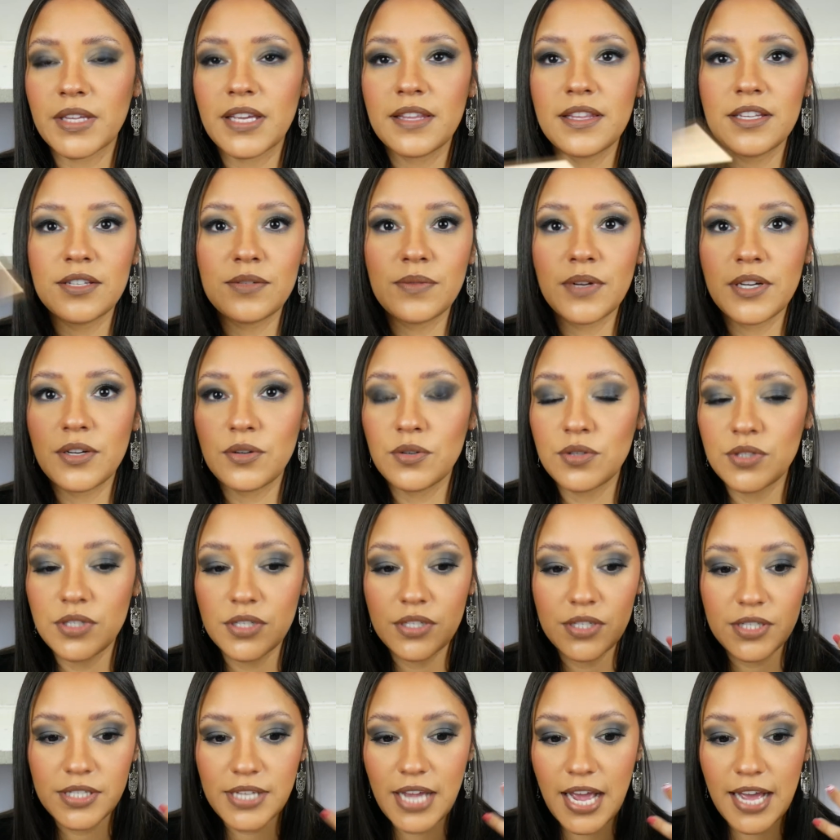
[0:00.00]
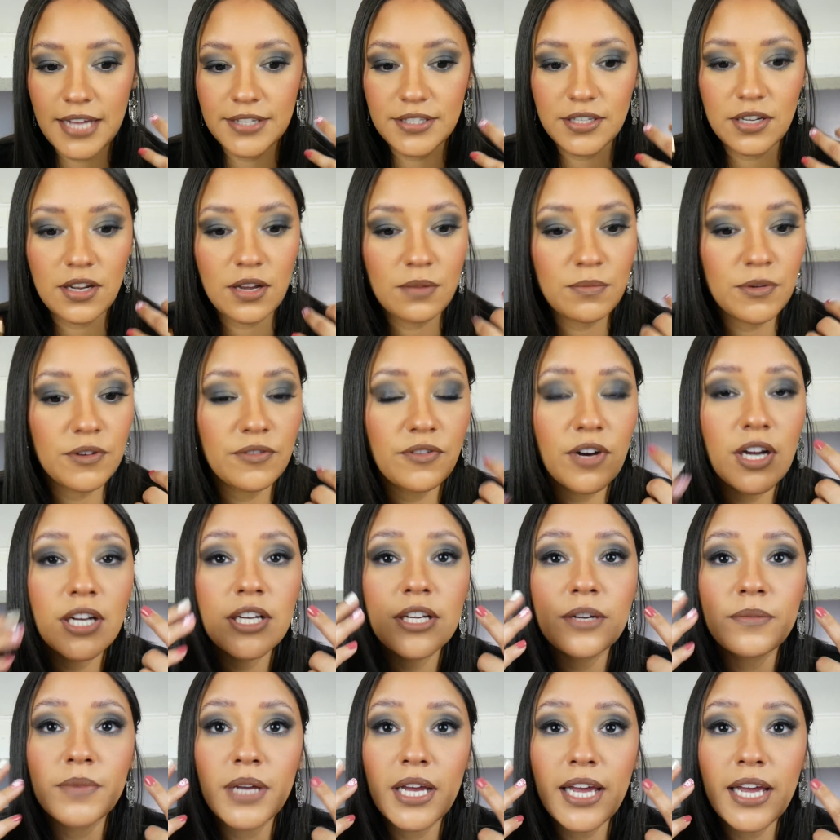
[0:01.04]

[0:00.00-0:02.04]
this one also just adds a lot more volume.